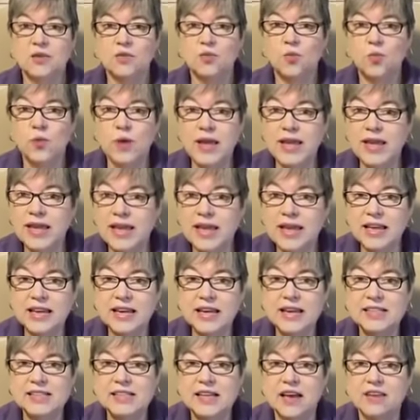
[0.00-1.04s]
The
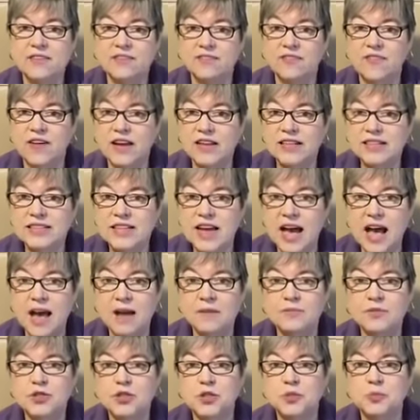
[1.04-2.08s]
weekend is a fun
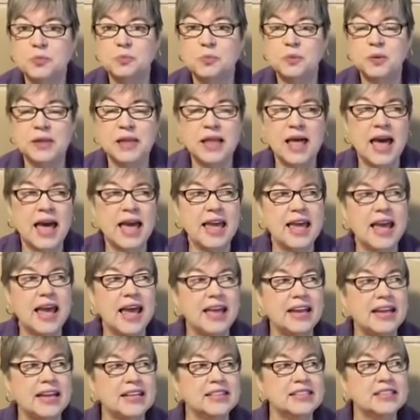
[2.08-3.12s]
time to play,
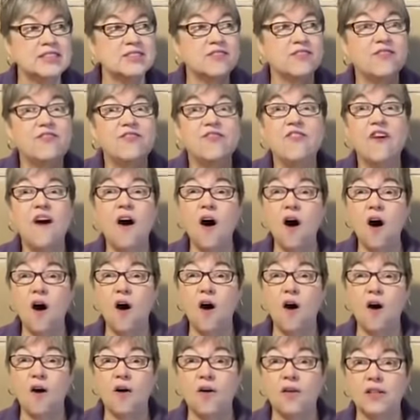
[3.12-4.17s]
and it's
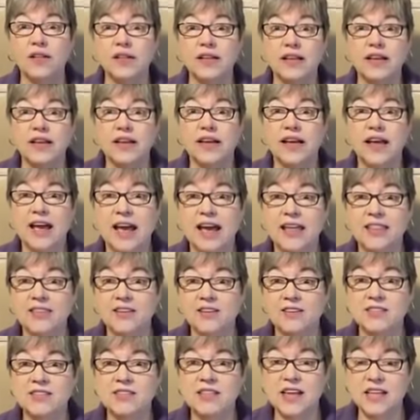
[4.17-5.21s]
fall. And
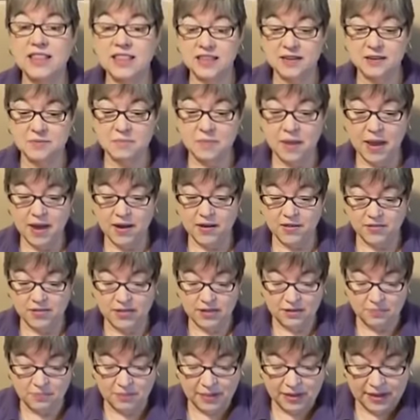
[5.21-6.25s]
there's nothing better
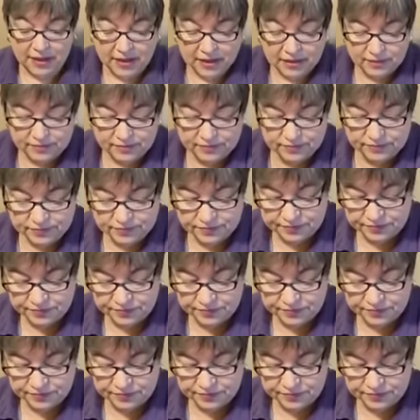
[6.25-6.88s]
than being